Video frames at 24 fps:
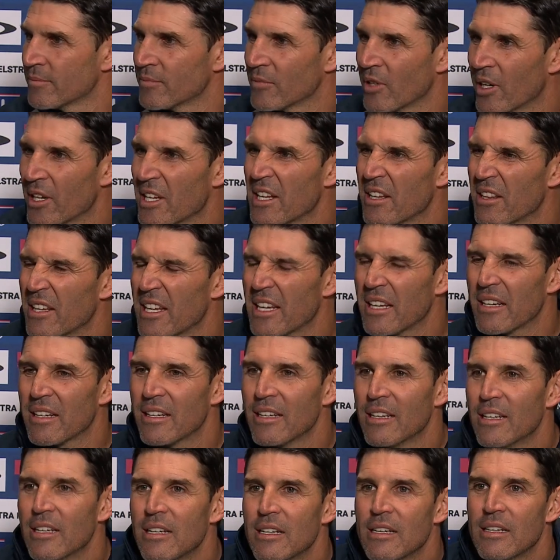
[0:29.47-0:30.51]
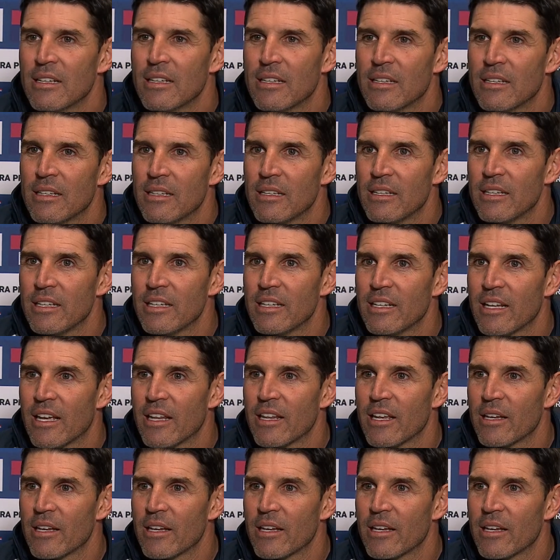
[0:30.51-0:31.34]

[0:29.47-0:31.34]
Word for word: I didn't think, you know,